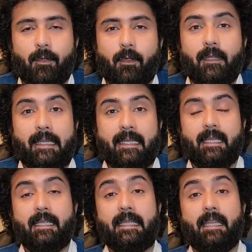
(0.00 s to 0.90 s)

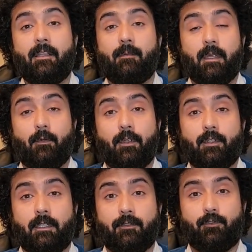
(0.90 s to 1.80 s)
regulated Canadian
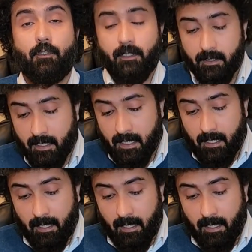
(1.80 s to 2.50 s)
immigration consultant.